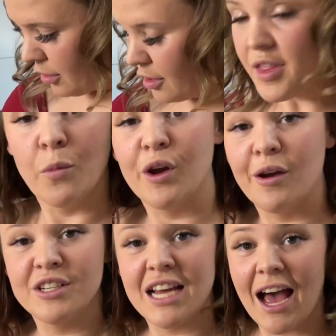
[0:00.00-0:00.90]
Then we're
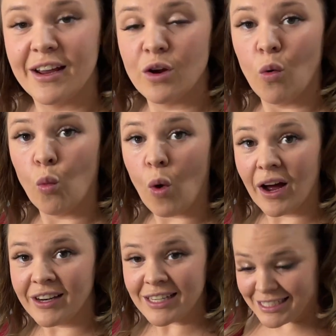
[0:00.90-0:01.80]
going to add
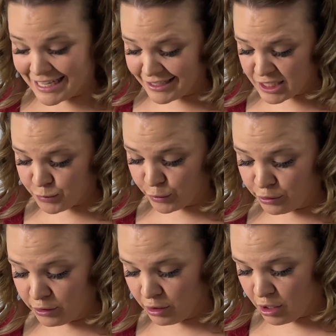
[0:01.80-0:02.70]
1
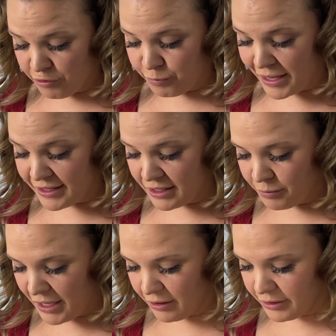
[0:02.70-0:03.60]
teaspoon of baking
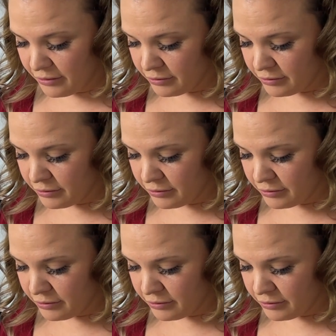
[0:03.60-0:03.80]
powder,